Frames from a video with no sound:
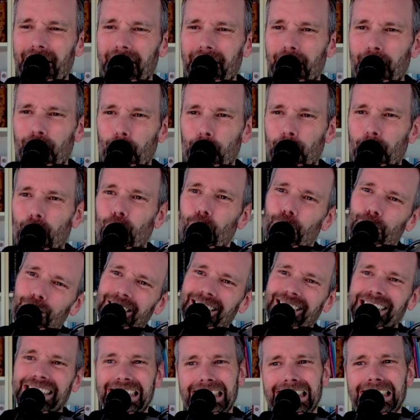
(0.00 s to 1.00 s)
there part,
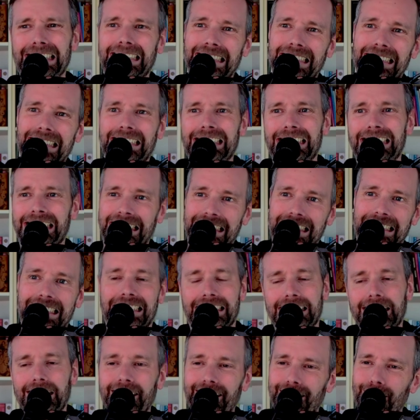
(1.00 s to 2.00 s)
a
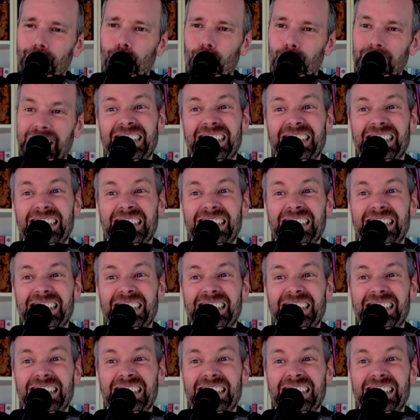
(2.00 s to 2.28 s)
little